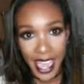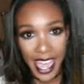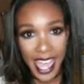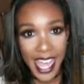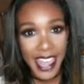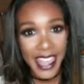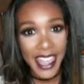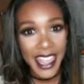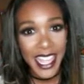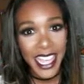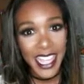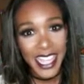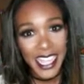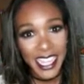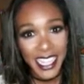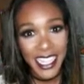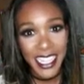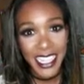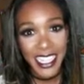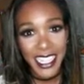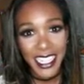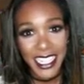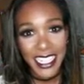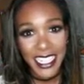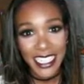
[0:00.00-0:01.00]
And that's
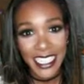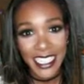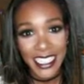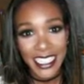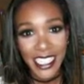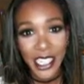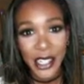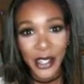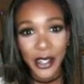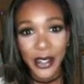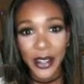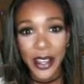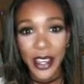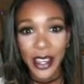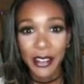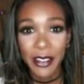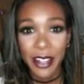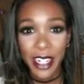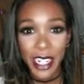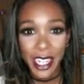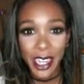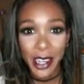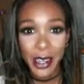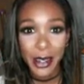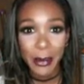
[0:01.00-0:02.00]
it, guys. So I
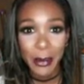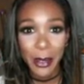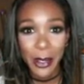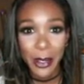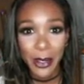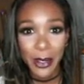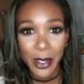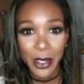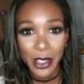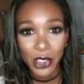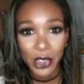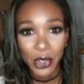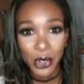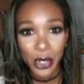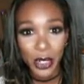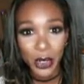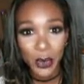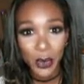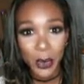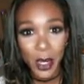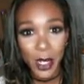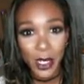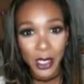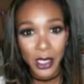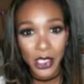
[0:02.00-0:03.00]
really hope you
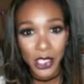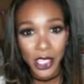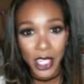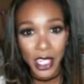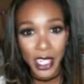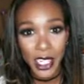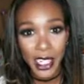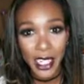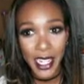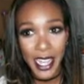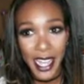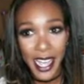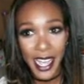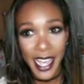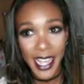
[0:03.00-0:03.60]
enjoyed watching,